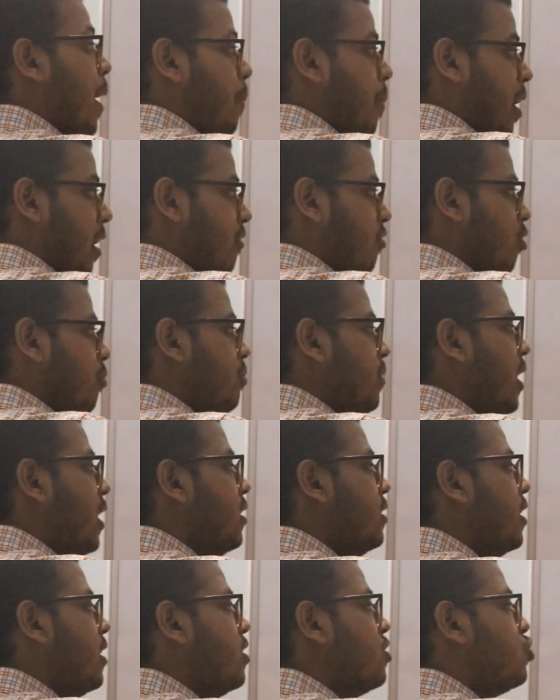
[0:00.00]
apart from
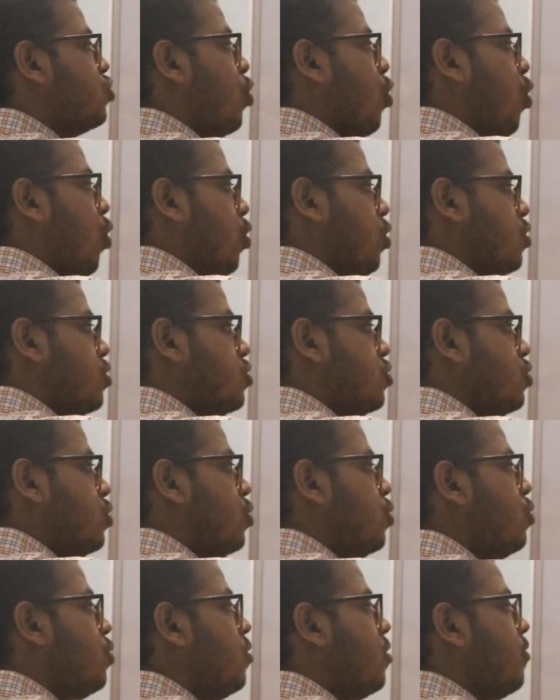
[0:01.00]
that,
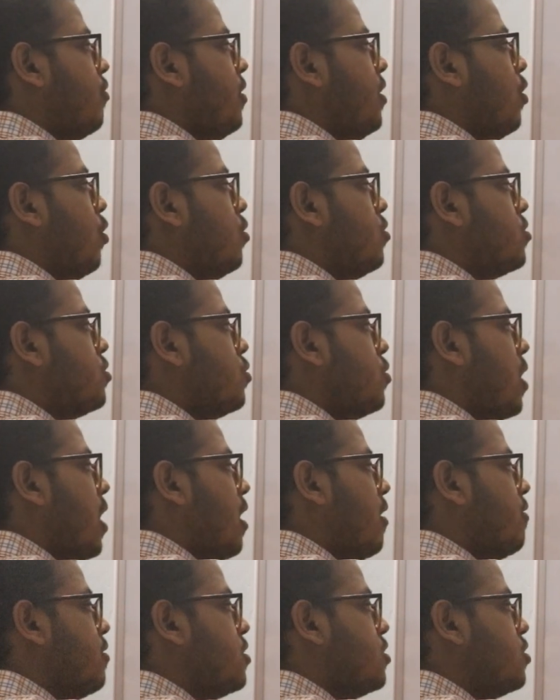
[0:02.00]
we also have a